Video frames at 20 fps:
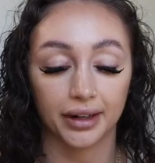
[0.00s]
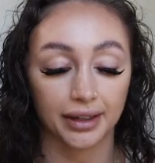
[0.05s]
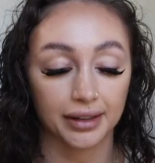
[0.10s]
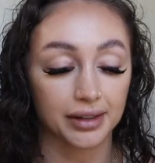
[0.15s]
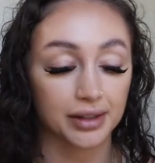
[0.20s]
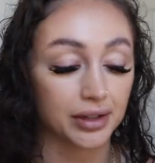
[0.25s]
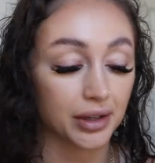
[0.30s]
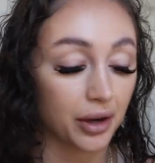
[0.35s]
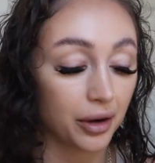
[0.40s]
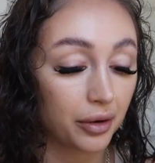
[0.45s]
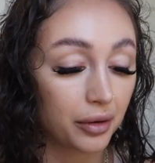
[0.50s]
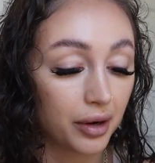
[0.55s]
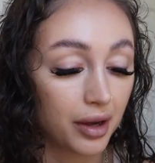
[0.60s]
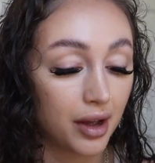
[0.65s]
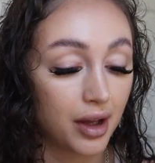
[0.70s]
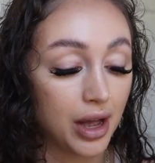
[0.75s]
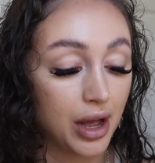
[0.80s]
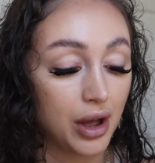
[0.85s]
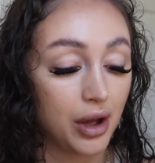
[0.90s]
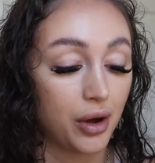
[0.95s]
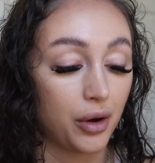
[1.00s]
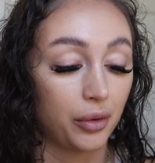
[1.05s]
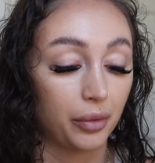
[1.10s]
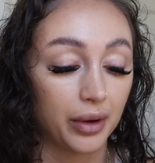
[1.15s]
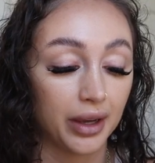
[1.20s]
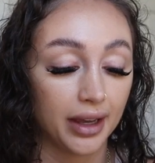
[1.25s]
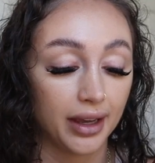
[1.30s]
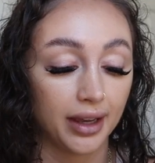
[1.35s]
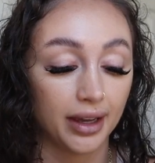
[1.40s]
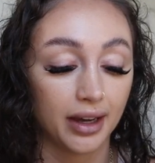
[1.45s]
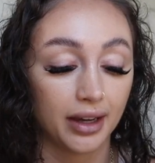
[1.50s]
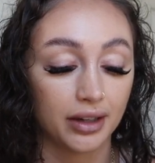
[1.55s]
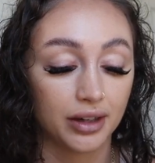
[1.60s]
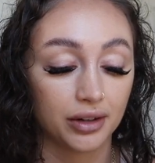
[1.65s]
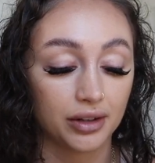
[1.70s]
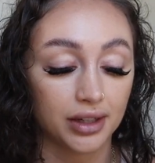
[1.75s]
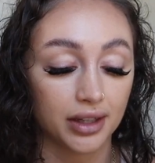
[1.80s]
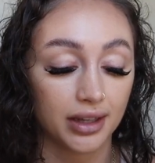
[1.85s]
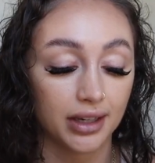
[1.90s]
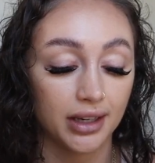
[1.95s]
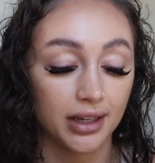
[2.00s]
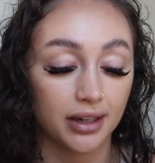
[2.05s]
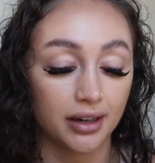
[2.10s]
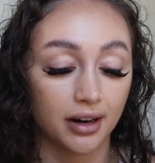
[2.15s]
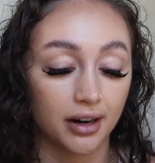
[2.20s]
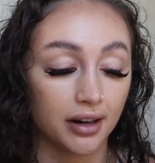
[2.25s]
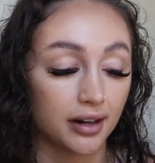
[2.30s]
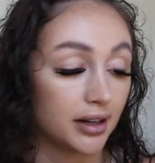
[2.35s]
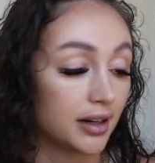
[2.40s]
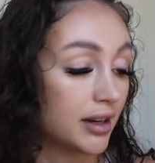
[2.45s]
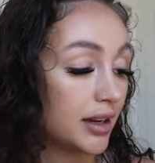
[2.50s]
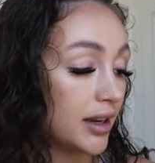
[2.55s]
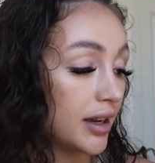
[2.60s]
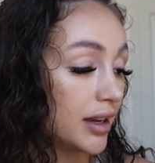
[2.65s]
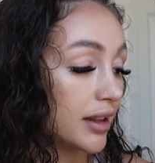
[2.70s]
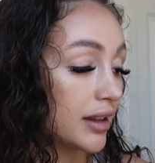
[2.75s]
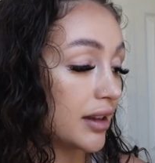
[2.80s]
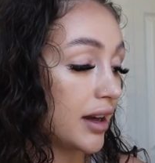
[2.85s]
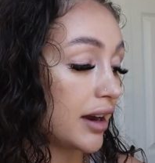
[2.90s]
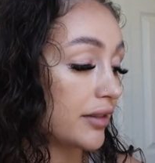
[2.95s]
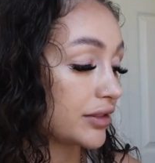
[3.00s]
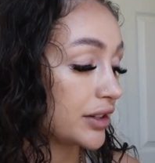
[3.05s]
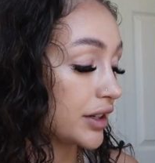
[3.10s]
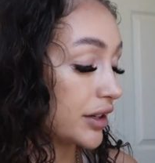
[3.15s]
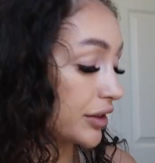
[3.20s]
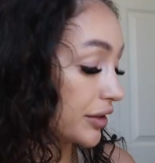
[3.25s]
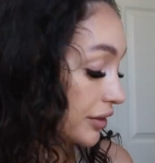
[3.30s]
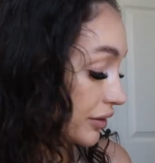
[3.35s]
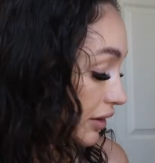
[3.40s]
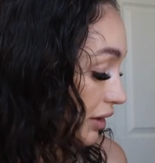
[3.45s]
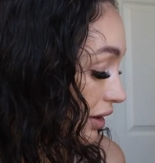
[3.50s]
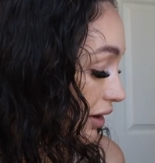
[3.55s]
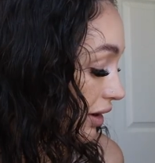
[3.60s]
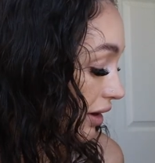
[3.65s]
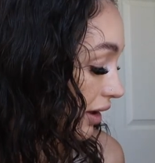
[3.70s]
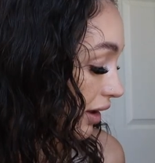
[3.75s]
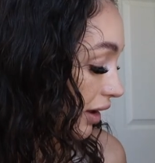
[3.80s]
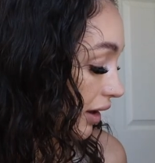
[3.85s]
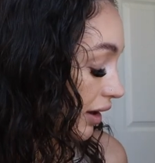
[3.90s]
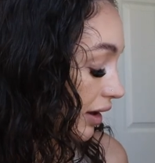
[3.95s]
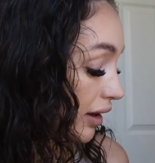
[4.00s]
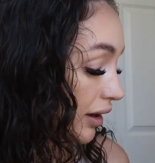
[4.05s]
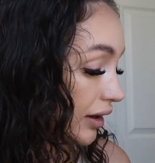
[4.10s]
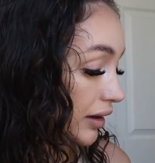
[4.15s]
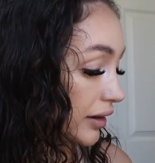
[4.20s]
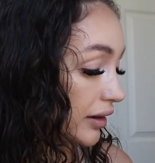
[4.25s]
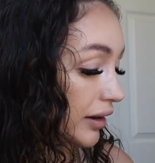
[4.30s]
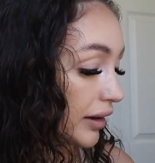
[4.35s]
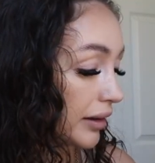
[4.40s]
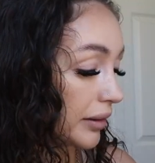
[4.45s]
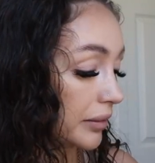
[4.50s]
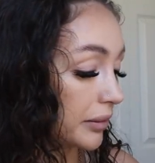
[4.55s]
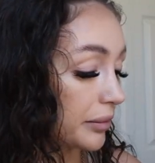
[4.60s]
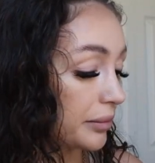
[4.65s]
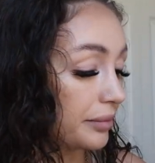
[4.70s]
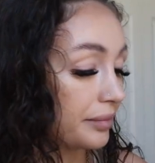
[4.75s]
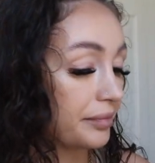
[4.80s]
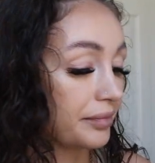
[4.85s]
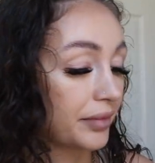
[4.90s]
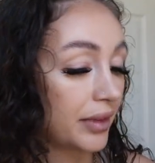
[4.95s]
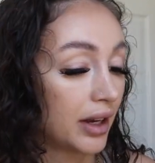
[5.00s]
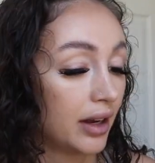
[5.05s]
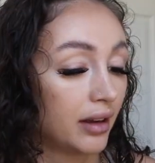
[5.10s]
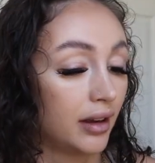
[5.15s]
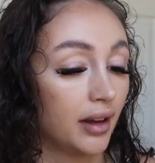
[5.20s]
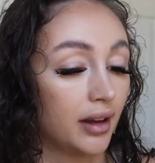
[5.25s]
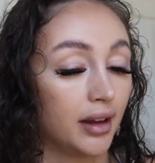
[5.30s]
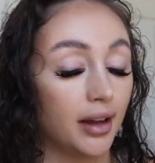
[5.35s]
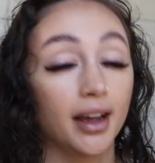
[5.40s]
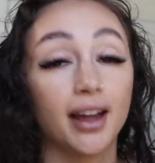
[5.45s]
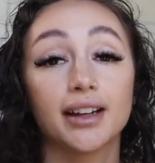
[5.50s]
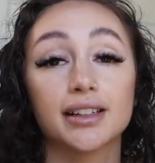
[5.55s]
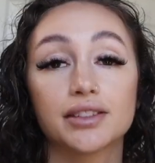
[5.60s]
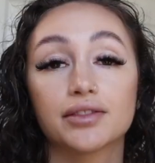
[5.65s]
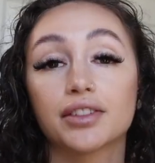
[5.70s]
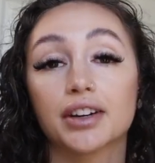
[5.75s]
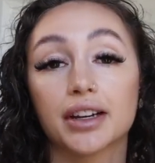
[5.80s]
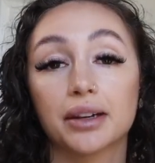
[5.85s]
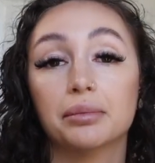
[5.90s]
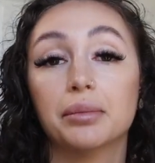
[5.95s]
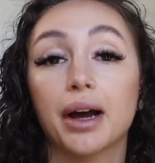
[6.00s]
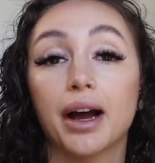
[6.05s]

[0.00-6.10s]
right so we go to the ER in the afternoon and um, it's freaking